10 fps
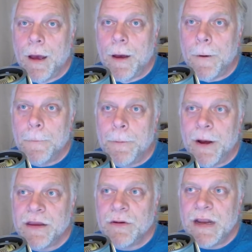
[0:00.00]

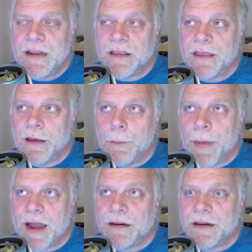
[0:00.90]
but you need to think
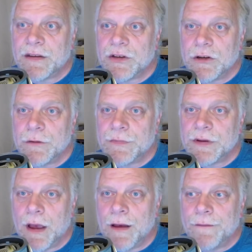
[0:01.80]
about it in
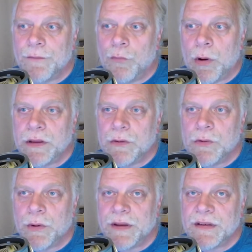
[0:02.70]
terms of what are you
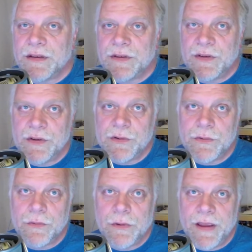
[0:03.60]
going to
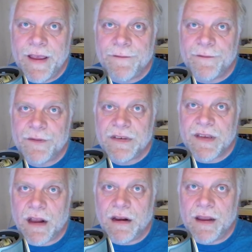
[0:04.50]
do if
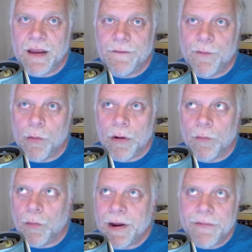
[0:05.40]
suddenly, for
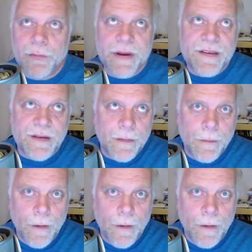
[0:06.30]
whatever reason,